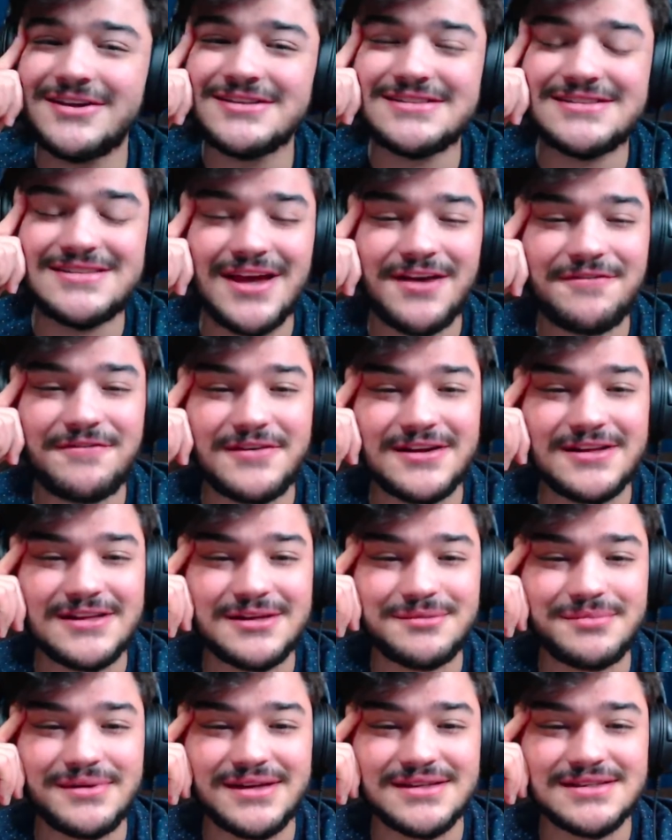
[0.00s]

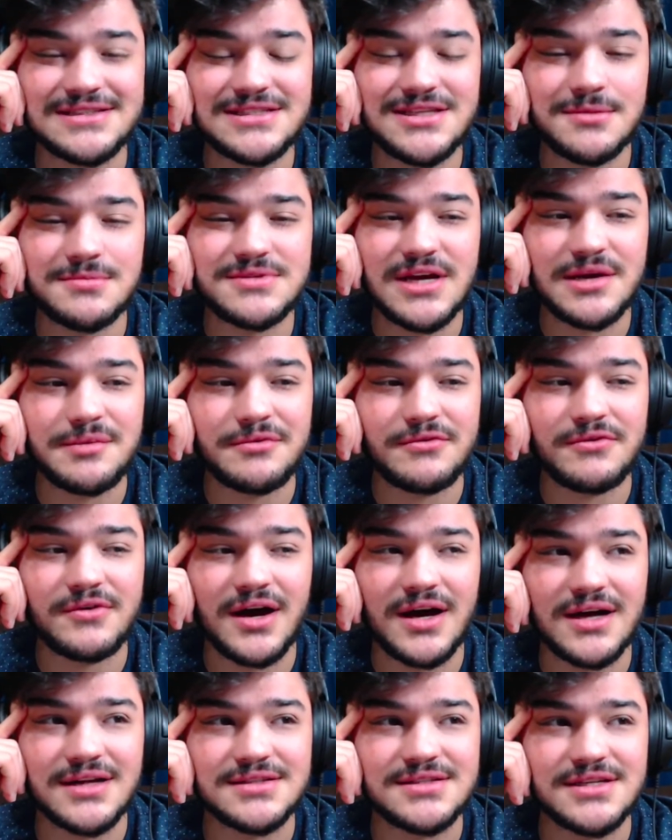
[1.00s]
definitely been some type of
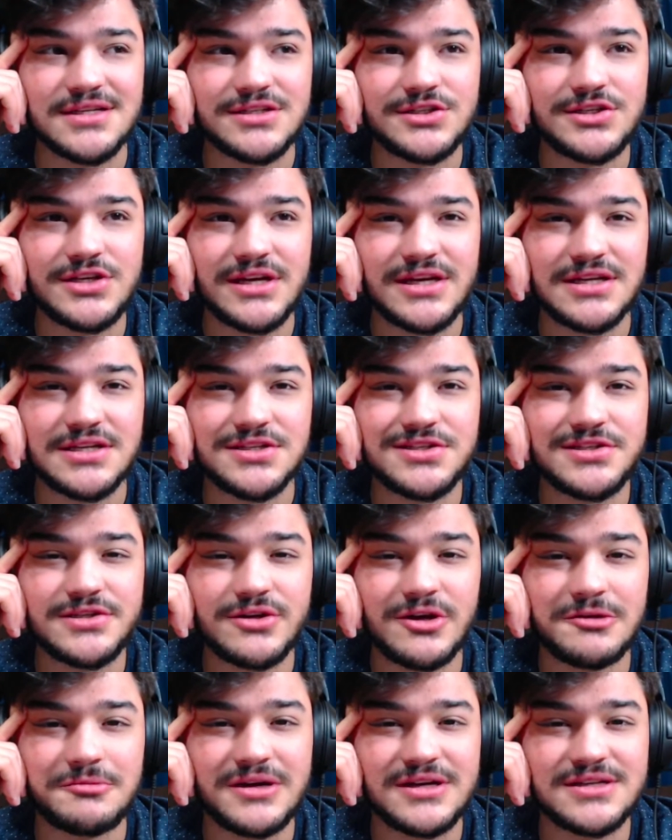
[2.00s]
content change
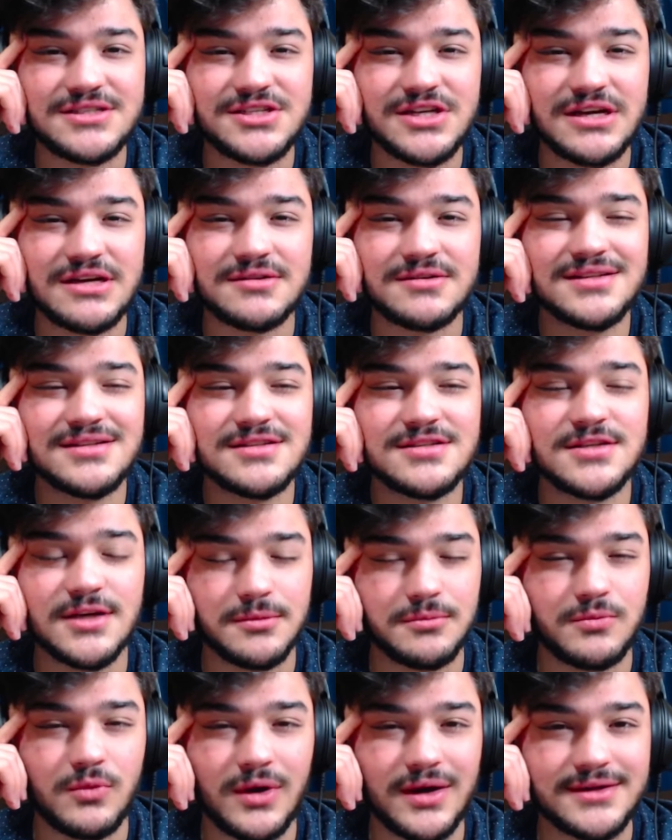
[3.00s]
on my channel,
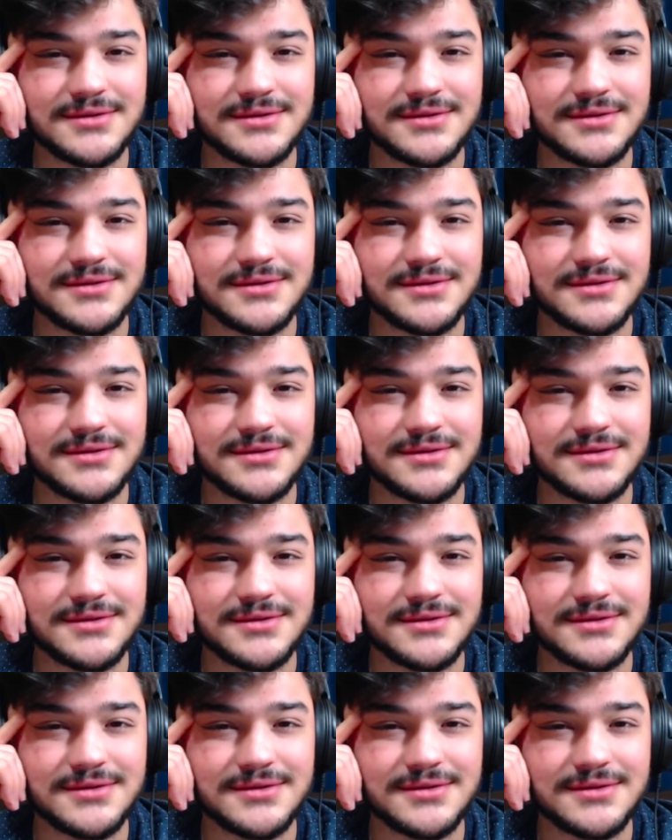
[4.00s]
somewhat.